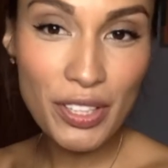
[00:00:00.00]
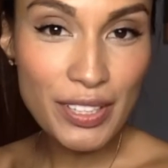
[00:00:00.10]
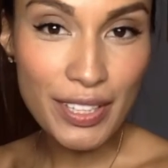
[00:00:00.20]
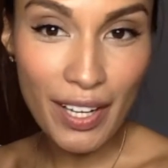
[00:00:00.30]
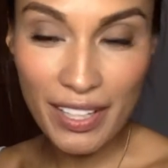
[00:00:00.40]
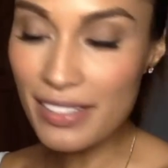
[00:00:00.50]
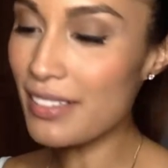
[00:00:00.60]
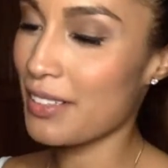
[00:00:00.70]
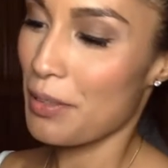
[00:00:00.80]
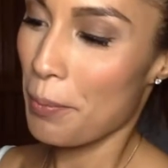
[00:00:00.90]
you're done
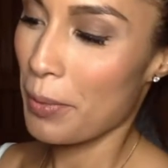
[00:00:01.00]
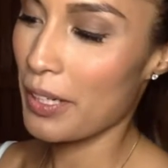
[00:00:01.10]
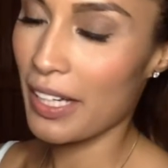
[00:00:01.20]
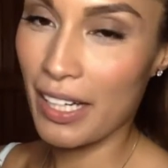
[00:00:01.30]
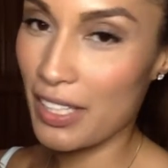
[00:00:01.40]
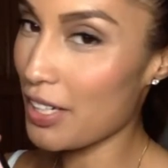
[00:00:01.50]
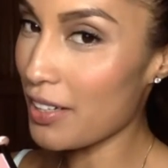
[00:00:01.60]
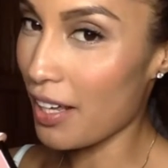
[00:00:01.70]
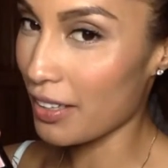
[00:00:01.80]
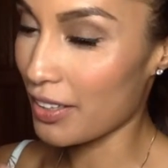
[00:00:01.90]
putting in your
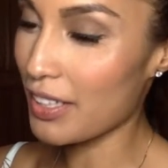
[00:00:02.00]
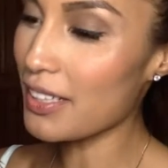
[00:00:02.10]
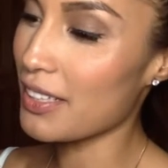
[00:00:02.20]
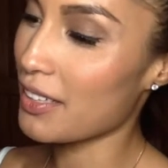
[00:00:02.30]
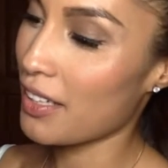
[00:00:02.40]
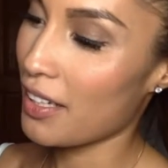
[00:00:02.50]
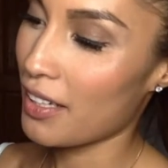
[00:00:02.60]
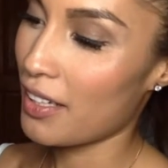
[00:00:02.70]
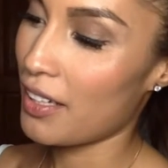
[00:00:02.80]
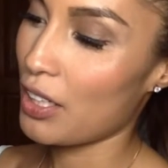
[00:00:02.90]
colors,
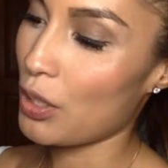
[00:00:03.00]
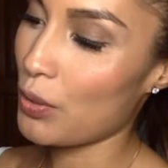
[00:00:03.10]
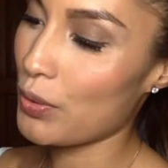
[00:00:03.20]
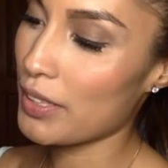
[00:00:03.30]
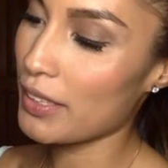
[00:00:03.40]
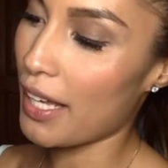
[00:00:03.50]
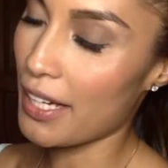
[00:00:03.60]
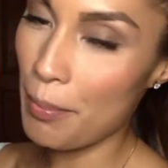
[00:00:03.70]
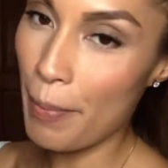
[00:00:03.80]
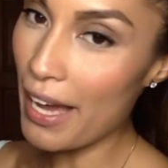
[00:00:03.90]
you
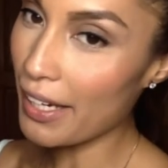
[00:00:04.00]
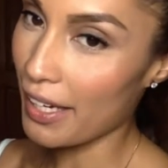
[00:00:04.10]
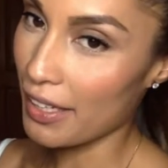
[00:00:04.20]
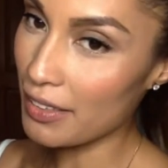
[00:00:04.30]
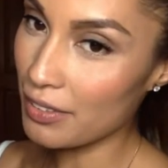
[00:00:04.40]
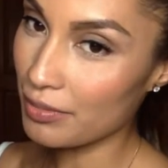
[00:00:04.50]
slide it back in.